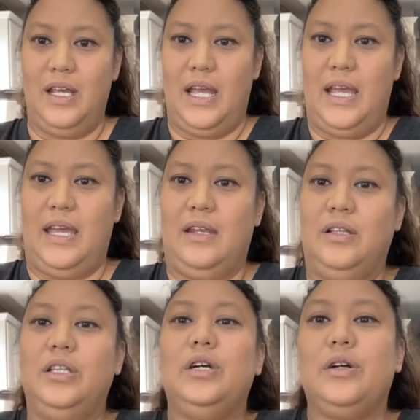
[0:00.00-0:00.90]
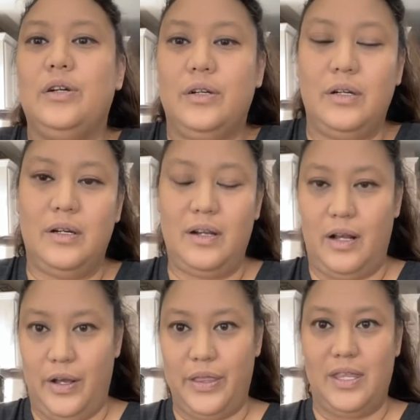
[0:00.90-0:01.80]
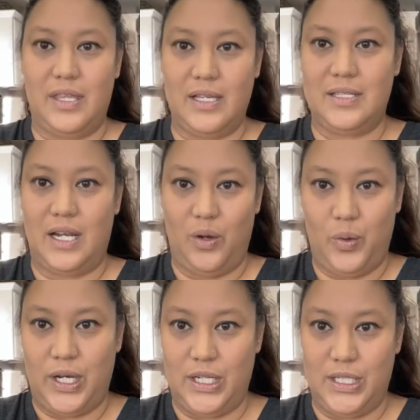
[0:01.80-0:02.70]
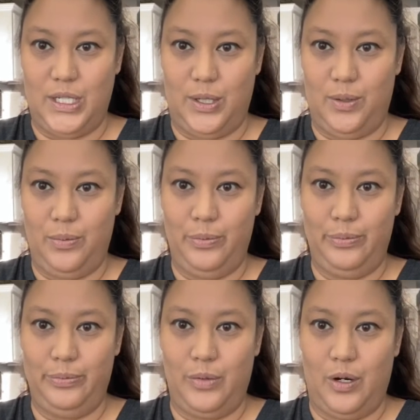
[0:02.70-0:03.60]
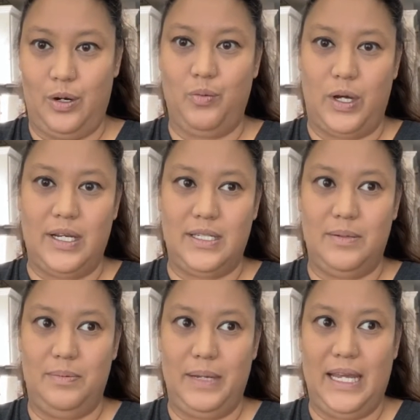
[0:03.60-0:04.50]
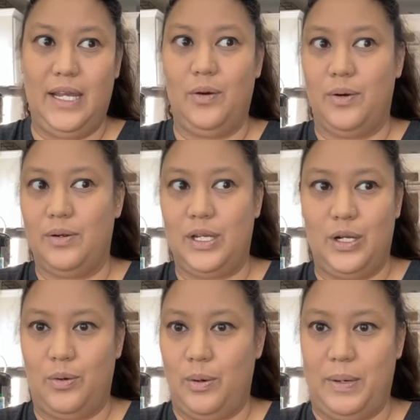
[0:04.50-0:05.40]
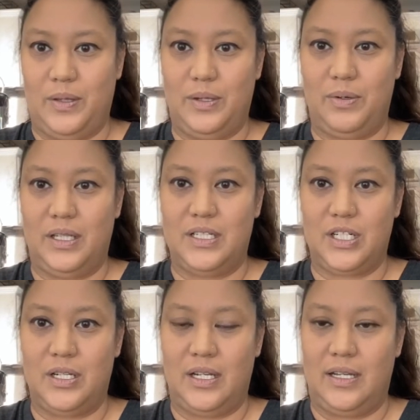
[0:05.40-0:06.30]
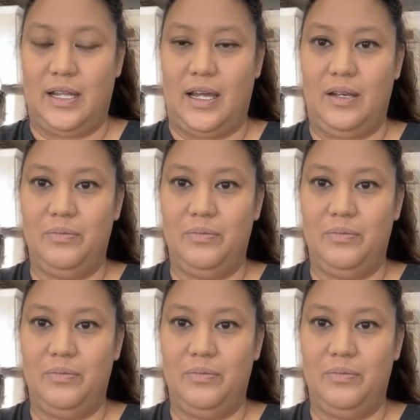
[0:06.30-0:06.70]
and learn all the things that I wanted to do or wanted to be, or, about the religion and that.